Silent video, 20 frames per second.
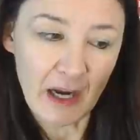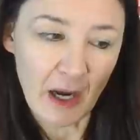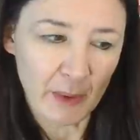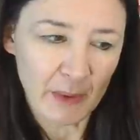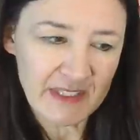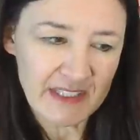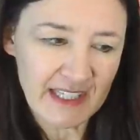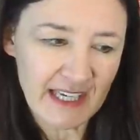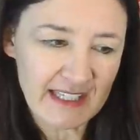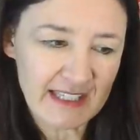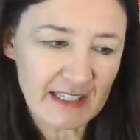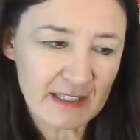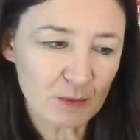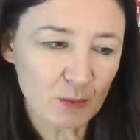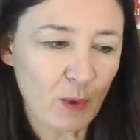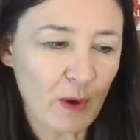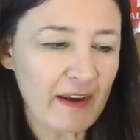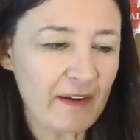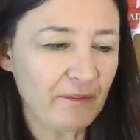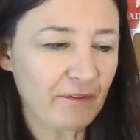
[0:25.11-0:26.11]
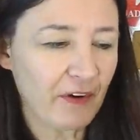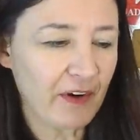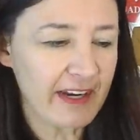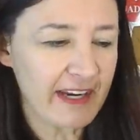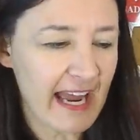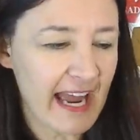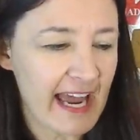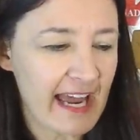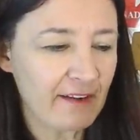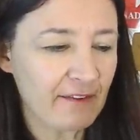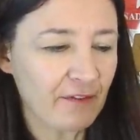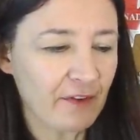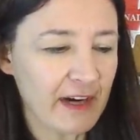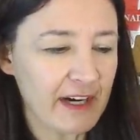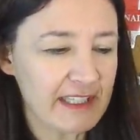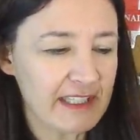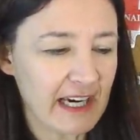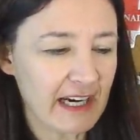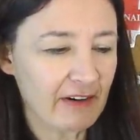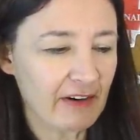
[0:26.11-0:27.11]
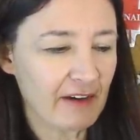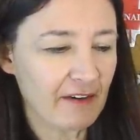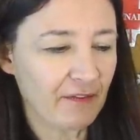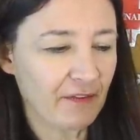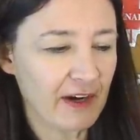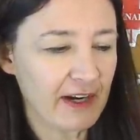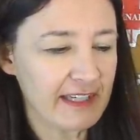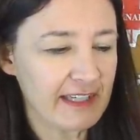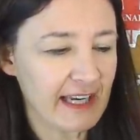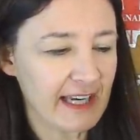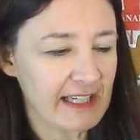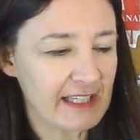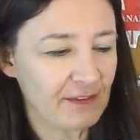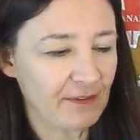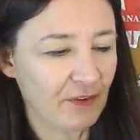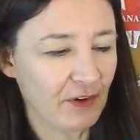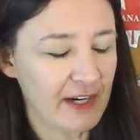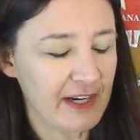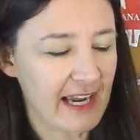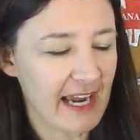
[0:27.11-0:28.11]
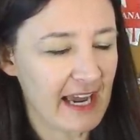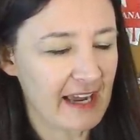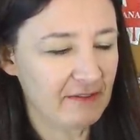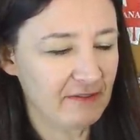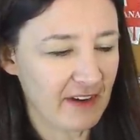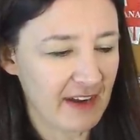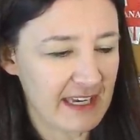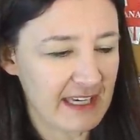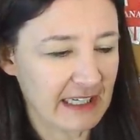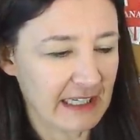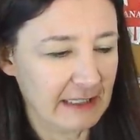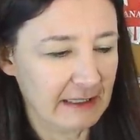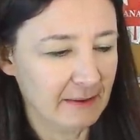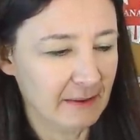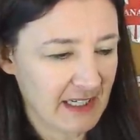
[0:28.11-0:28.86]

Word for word: Oh, it says it's wheat-free, egg-free, dairy-free, yeast-free, and vegan.